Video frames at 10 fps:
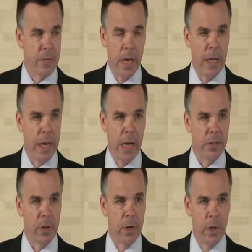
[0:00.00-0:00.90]
It's not like I
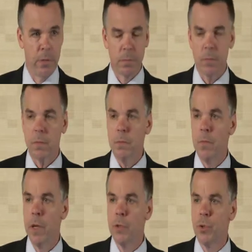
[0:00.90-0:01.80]
took a
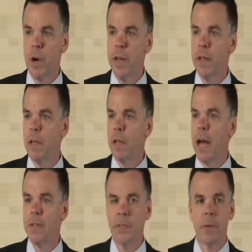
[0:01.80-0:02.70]
training
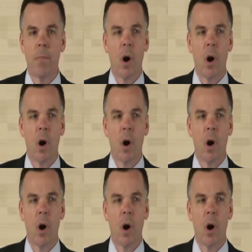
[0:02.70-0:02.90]
class in